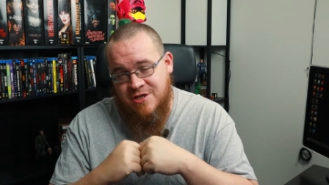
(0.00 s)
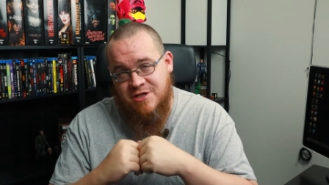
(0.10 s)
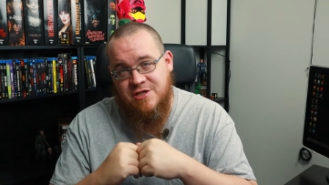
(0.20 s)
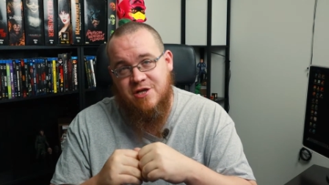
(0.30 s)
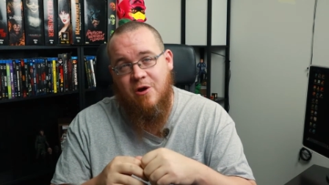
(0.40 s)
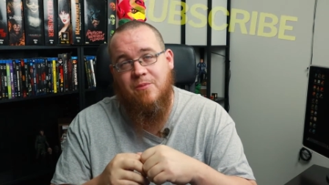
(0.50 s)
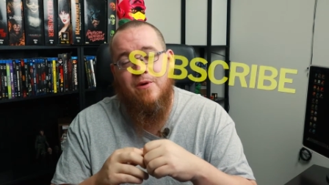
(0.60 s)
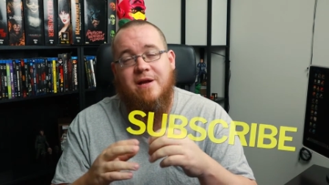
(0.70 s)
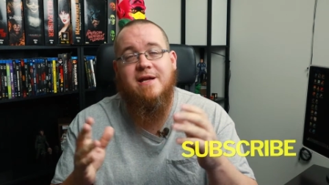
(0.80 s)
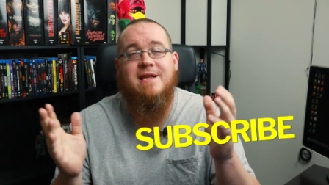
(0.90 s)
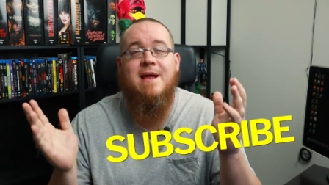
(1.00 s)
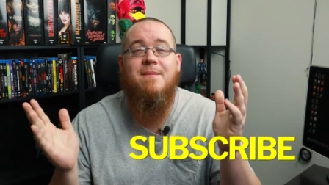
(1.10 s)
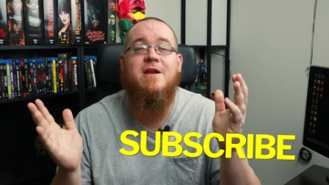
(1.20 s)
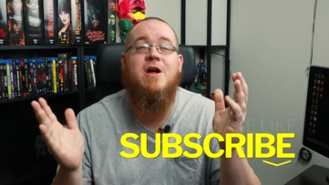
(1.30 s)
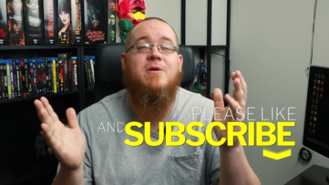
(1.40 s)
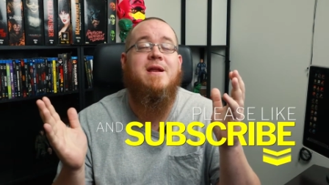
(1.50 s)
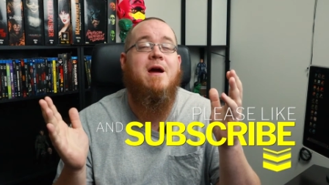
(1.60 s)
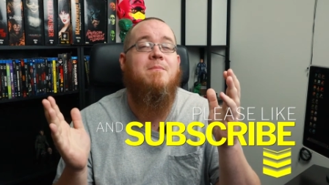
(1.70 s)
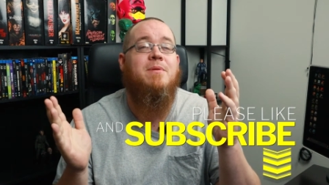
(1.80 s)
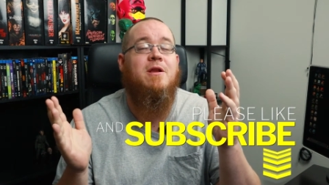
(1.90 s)
Just so brilliant. Let me know
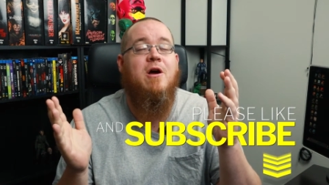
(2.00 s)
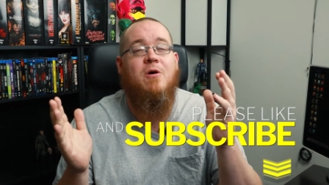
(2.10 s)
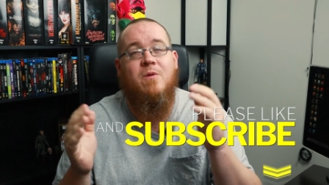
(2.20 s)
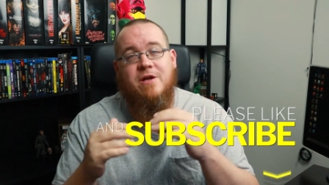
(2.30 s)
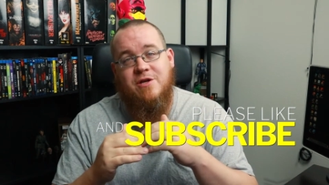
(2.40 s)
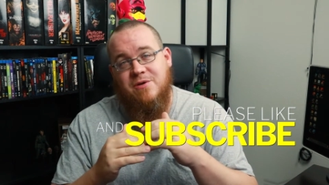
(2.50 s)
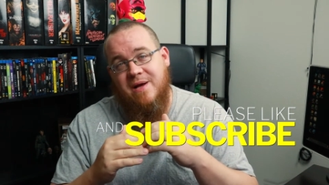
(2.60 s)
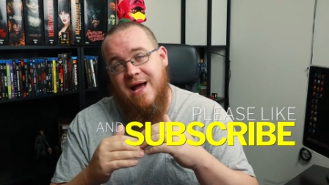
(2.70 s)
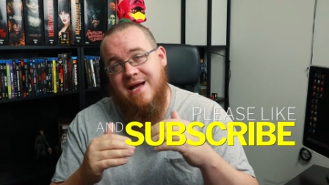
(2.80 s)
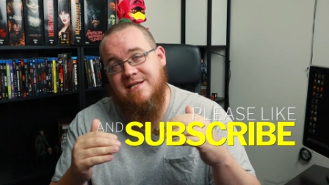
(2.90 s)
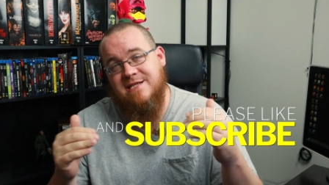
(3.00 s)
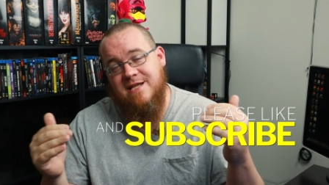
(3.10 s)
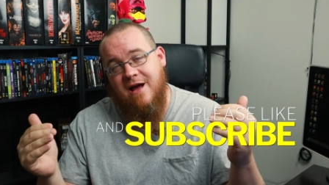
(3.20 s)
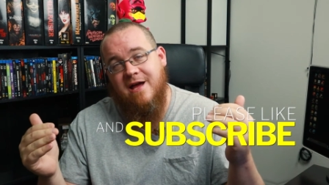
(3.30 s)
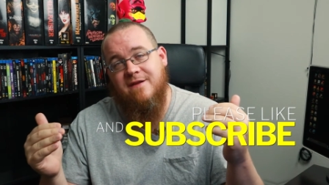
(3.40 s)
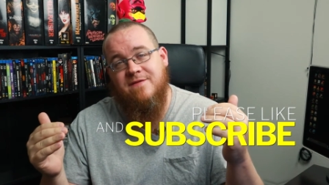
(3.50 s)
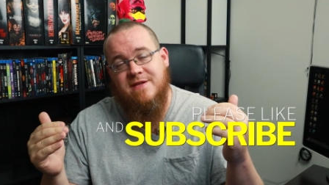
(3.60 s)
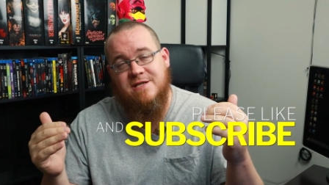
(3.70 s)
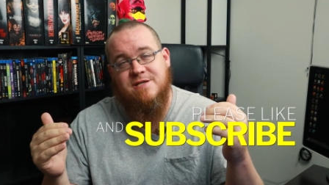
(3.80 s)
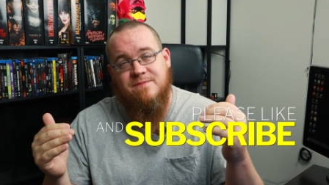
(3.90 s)
down below what you guys thought of
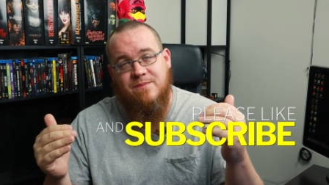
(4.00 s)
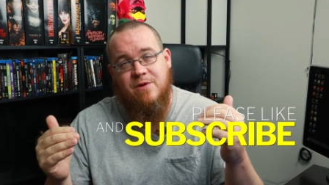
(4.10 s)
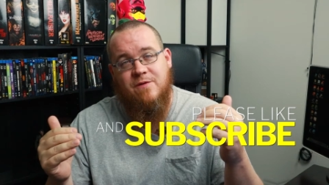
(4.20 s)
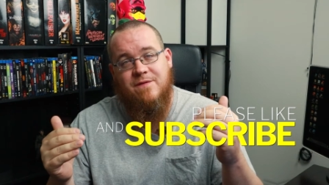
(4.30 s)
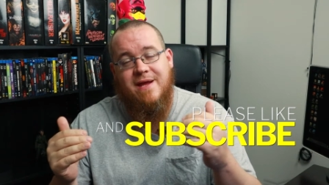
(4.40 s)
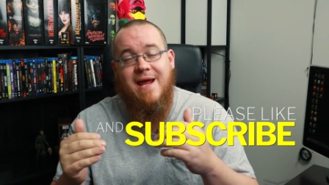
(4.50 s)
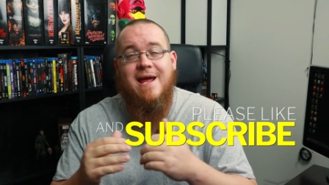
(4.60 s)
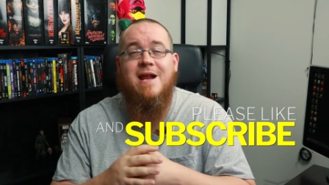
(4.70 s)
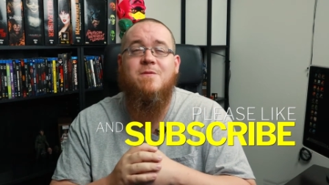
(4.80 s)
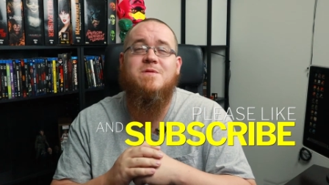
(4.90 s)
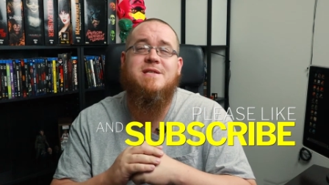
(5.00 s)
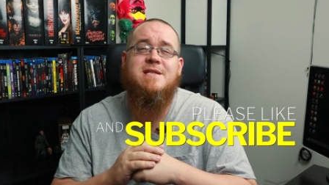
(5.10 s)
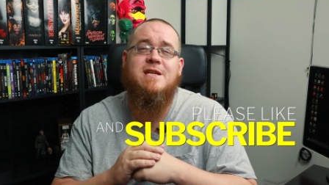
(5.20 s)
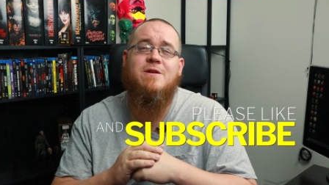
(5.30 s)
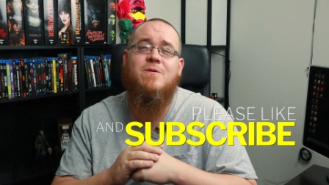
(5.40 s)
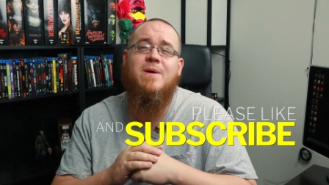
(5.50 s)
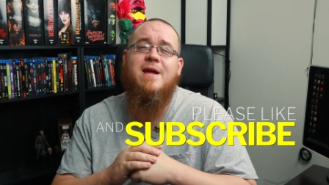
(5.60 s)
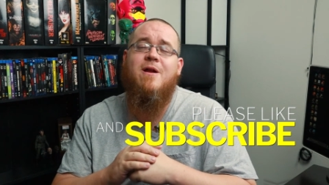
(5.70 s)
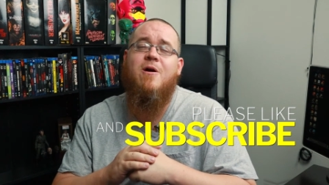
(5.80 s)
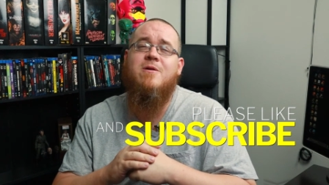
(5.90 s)
this movie, and I will see you
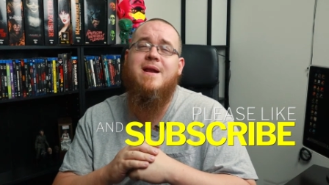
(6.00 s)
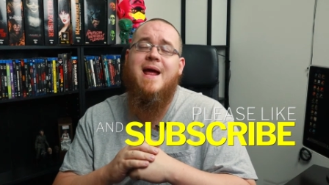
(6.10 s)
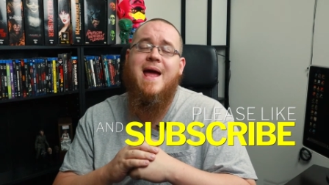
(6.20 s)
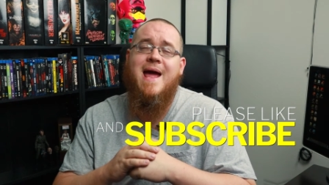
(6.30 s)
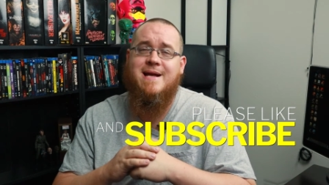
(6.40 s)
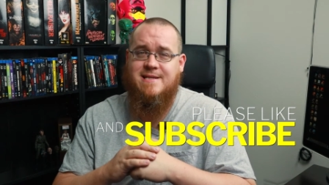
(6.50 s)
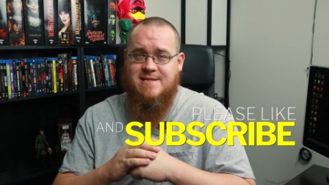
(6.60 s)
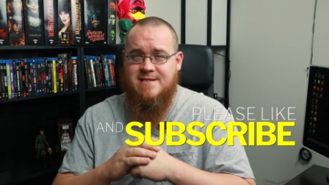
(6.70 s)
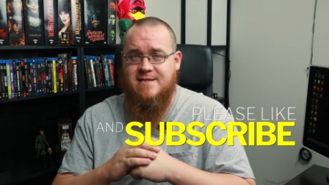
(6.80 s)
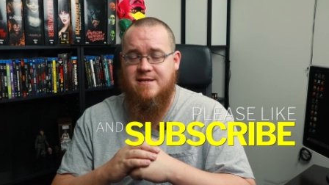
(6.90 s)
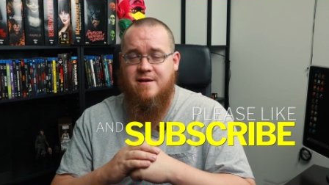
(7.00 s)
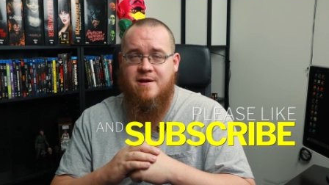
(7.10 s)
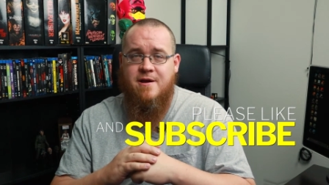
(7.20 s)
in our next